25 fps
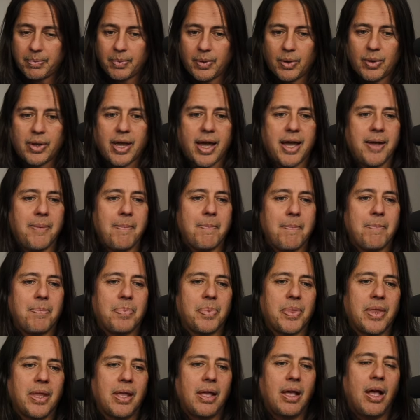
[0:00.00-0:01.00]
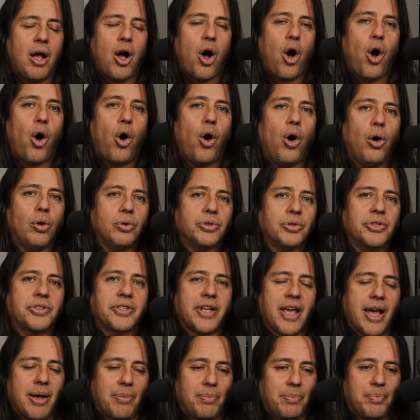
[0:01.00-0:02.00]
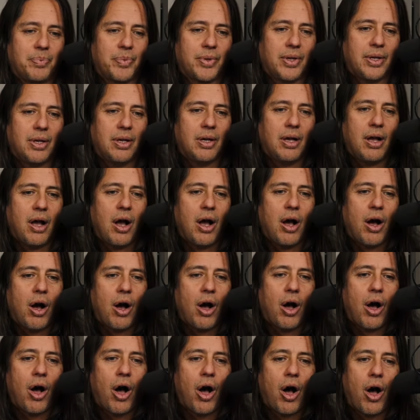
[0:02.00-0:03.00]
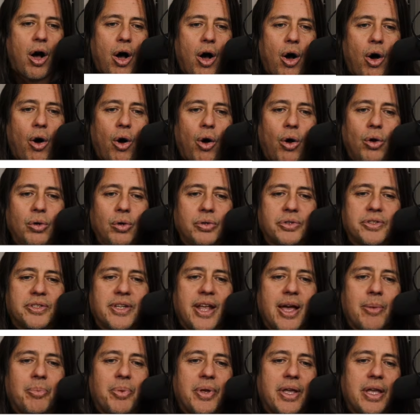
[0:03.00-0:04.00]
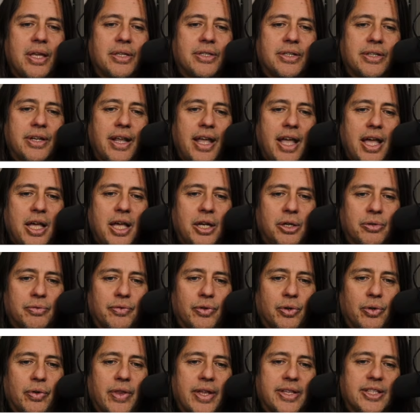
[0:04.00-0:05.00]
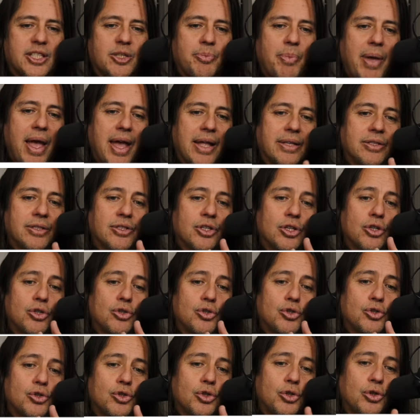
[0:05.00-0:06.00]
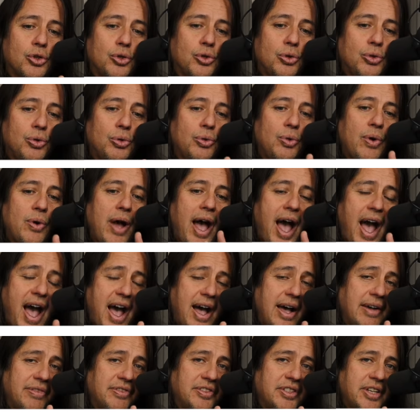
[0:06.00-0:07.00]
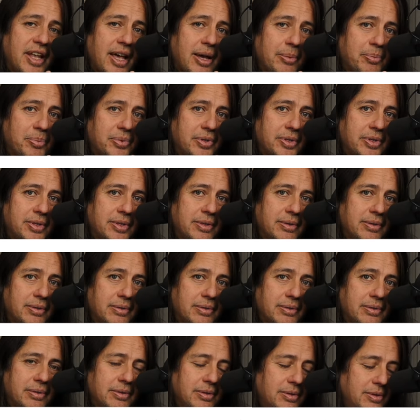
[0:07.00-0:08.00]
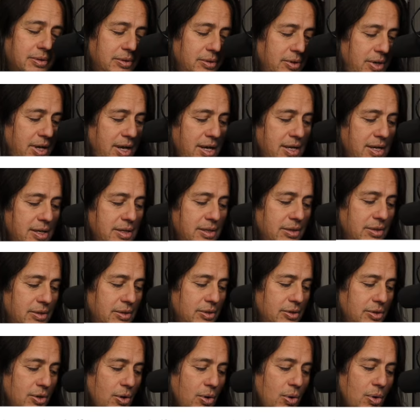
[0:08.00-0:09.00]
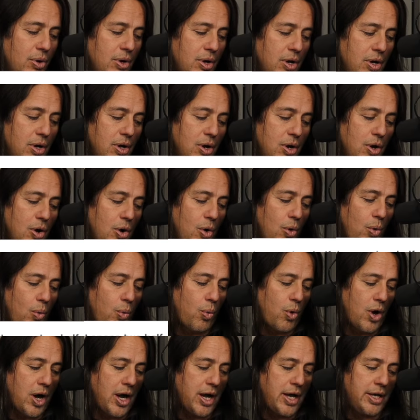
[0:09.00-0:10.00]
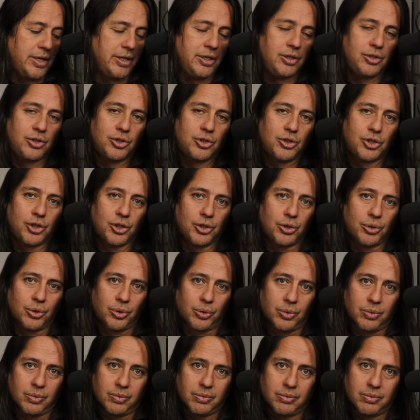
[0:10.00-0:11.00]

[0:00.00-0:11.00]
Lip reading: Okay? Whole step. A whole step is an interval that spans two half steps. Okay? So 1, 2.